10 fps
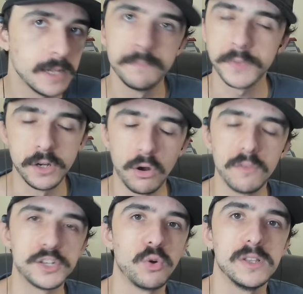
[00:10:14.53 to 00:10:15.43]
you know, all the
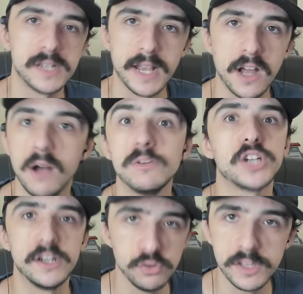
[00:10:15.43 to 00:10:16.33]
toys that I got, which I
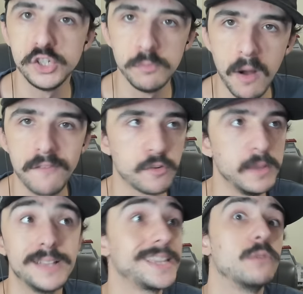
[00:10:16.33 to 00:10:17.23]
knew that you bought for me
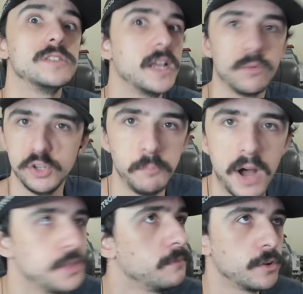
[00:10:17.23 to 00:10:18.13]
because I was there when you
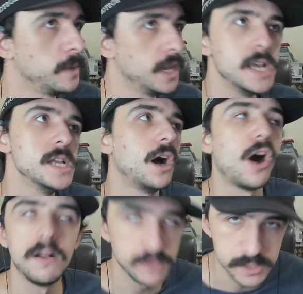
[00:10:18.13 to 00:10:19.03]
bought them for me,
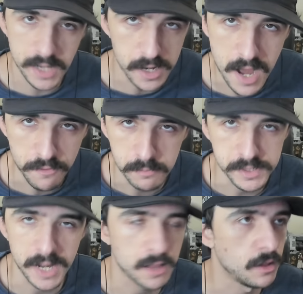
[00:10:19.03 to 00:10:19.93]
obviously are not from
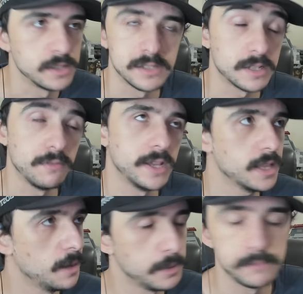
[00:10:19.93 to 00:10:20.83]
Santa Claus and stuff like
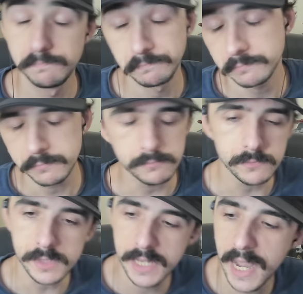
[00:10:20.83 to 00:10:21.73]
that. But
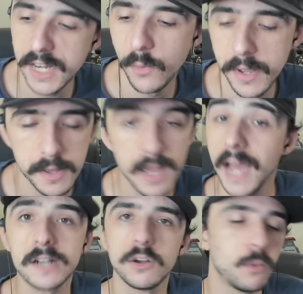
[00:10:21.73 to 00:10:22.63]
anyway, I
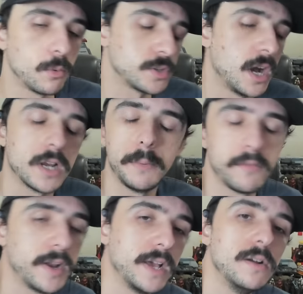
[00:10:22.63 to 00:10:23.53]
don't know what we're talking about
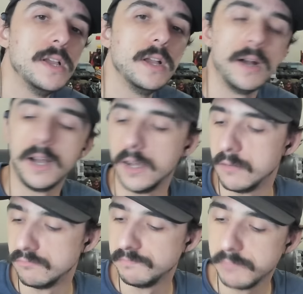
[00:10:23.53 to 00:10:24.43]
right now.
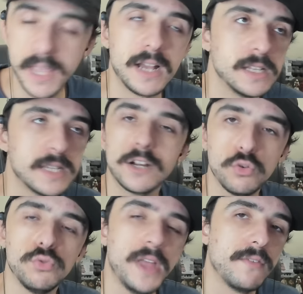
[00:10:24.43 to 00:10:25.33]
Um, but yeah, it's not
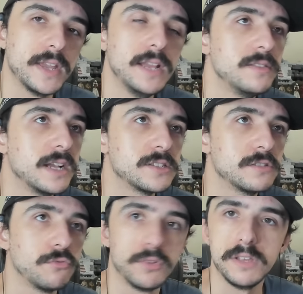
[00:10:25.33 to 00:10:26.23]
cool to have a kid that's
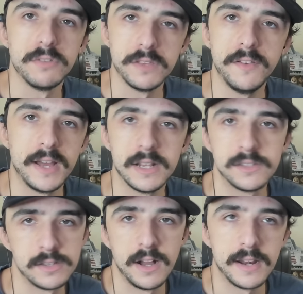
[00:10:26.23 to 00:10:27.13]
really really fat. It's
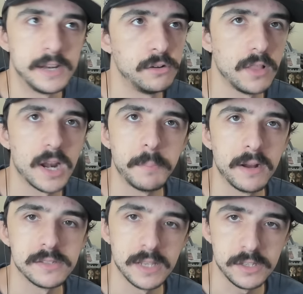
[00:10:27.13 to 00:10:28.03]
not. I know a lot of
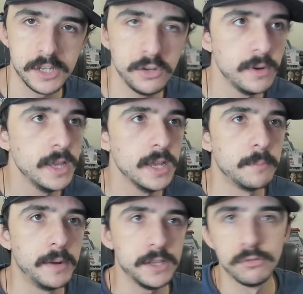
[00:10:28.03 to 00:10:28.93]
parents think it's cute,
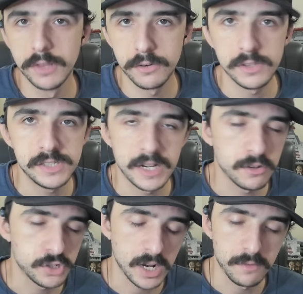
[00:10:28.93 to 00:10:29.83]
but you're literally setting your
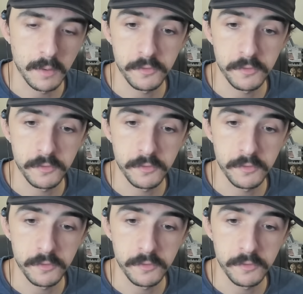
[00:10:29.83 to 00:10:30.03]
child up for